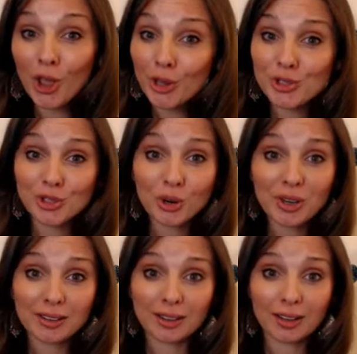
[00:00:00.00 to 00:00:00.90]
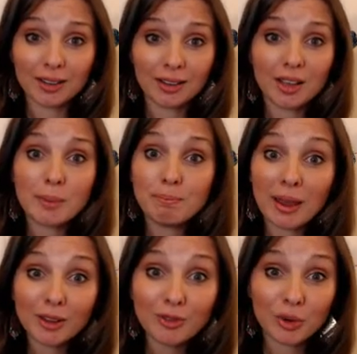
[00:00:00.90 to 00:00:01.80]
Historically,
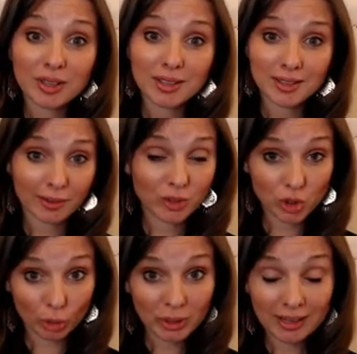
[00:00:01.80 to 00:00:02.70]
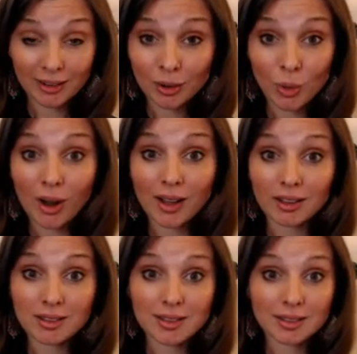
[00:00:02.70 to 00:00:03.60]
male voices have dominated
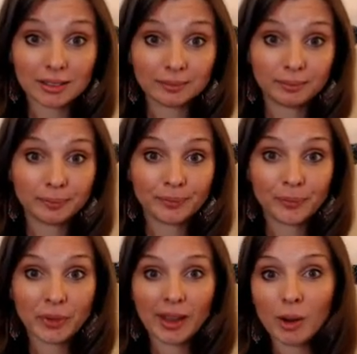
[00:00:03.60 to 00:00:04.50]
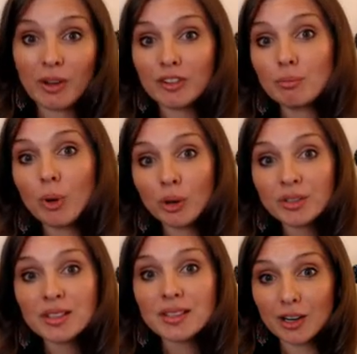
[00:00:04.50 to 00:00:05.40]
choirs. However,
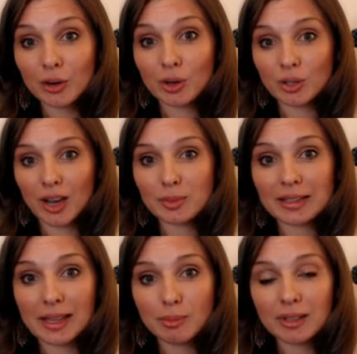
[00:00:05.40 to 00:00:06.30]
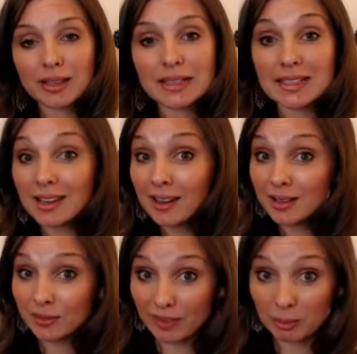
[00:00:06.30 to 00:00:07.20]
modern stereotypes labeling singing
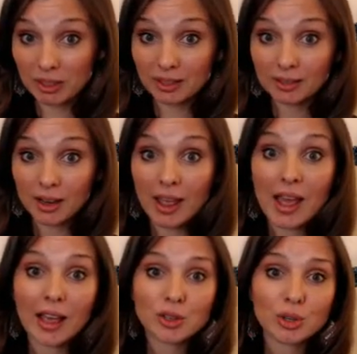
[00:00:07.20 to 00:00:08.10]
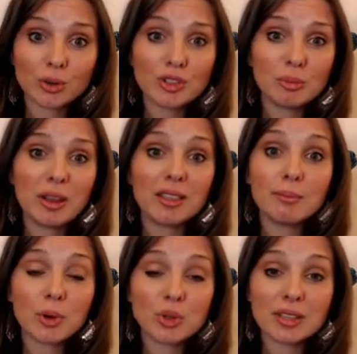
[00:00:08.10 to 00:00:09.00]
as feminine has shown to be the
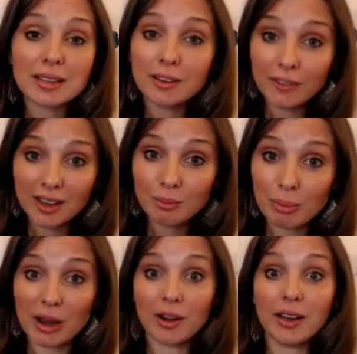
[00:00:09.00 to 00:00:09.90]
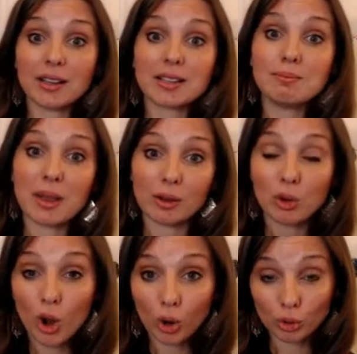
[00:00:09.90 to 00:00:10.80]
most significant barrier to male
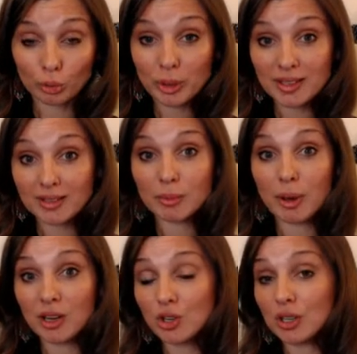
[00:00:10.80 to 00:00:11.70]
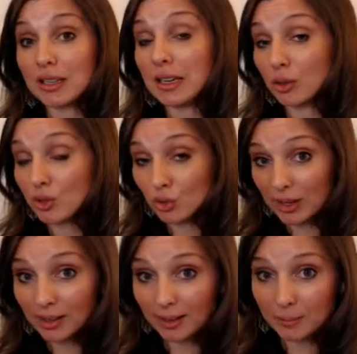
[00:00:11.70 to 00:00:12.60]
choral participation in
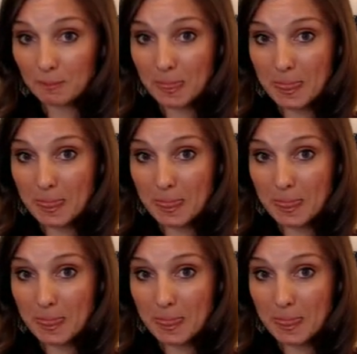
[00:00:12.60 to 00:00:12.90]
Australia.